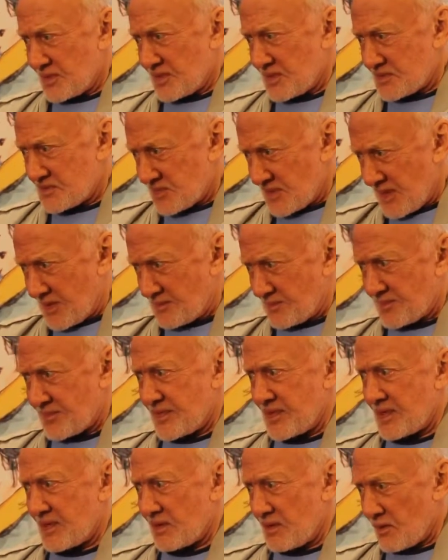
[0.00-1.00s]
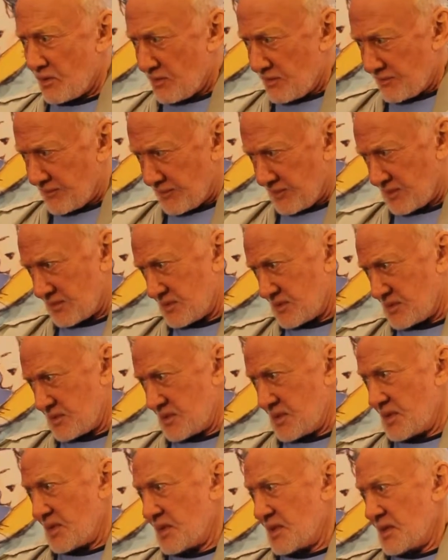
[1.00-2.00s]
the same thing over,
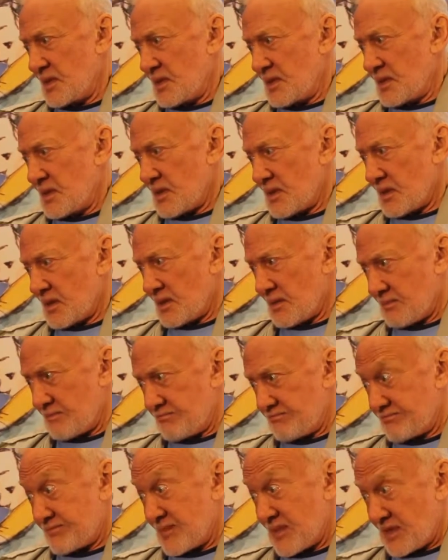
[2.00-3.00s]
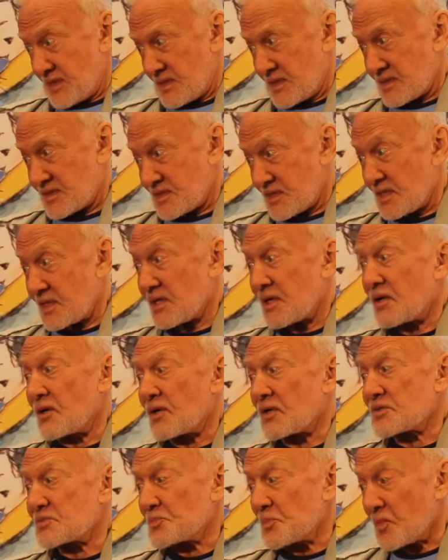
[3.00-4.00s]
then it's going to
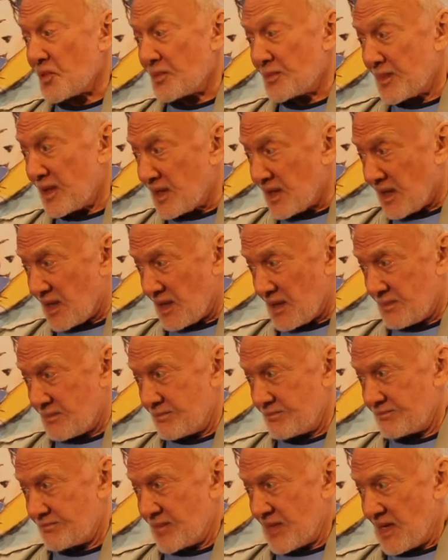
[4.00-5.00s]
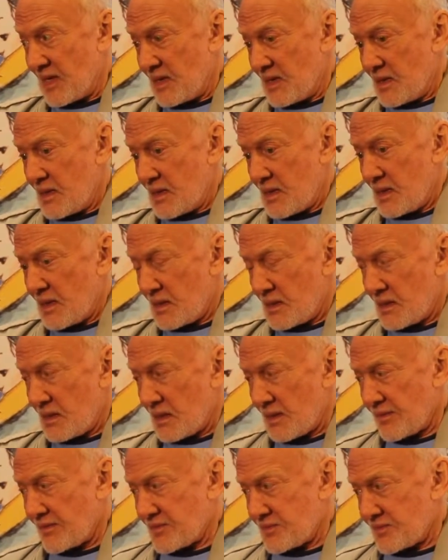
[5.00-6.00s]
cost more money. And
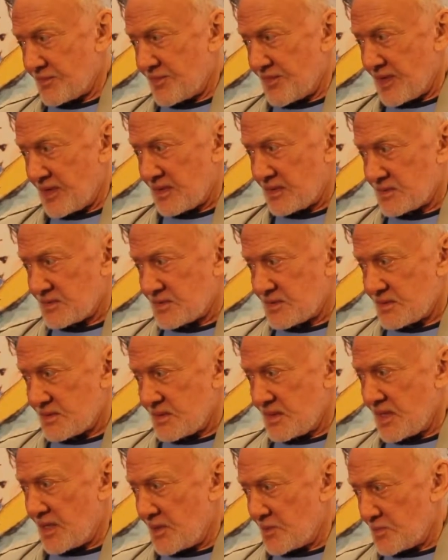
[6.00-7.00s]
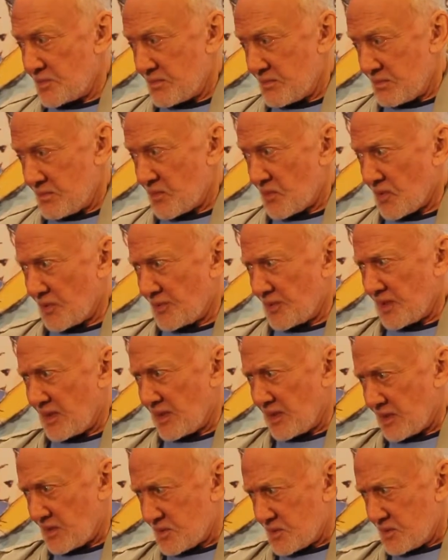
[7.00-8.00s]
other things need more
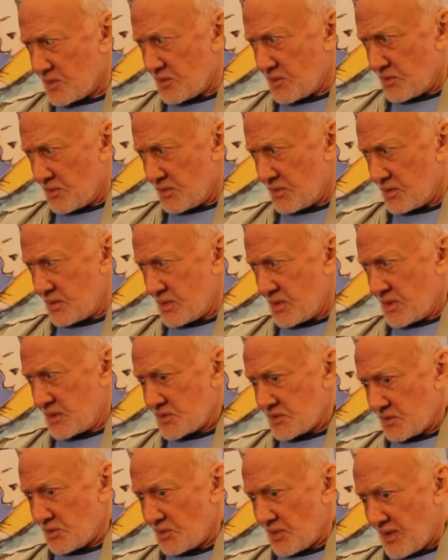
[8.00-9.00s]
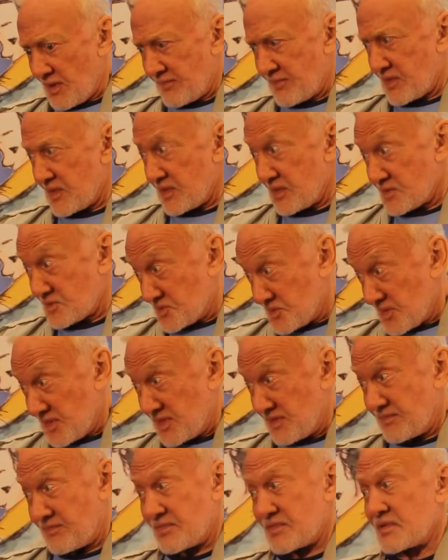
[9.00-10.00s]
money too. So having
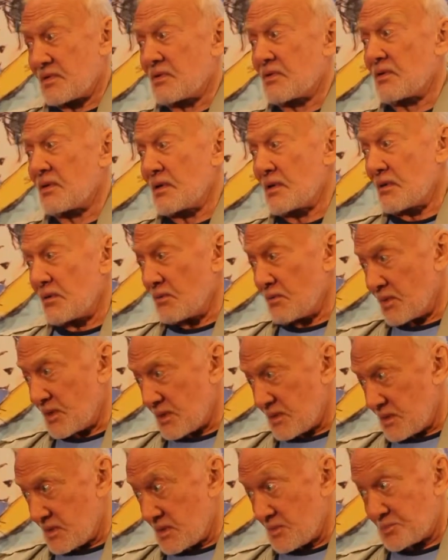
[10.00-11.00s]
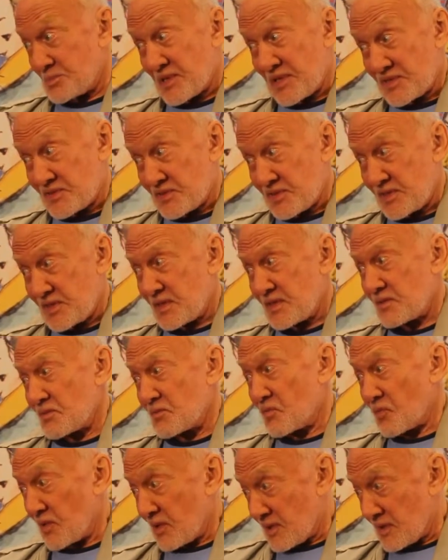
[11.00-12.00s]
achieved what the
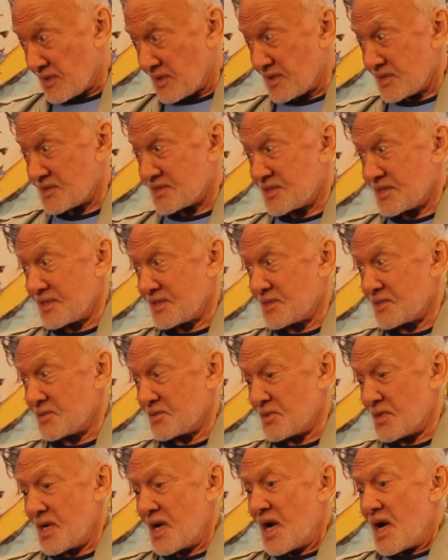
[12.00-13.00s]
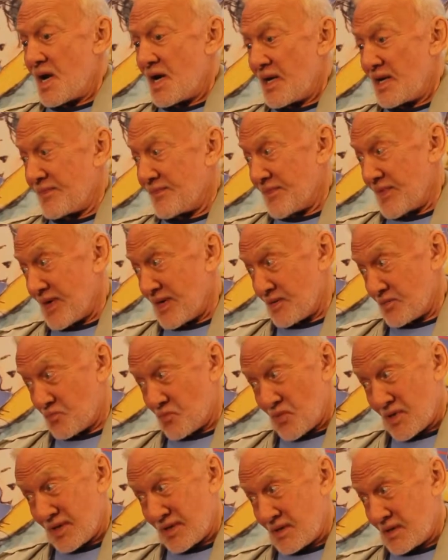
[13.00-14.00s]
president wanted us to do, and then
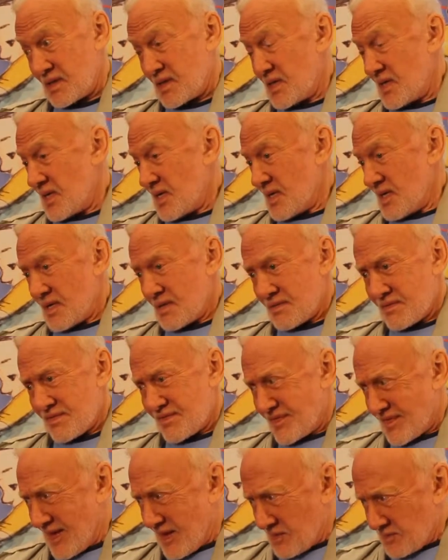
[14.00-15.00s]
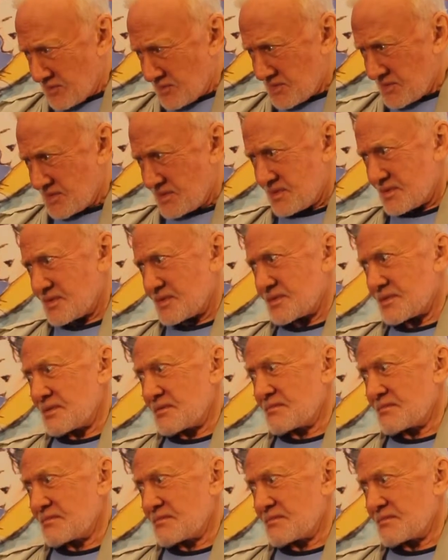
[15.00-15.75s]
what thousands,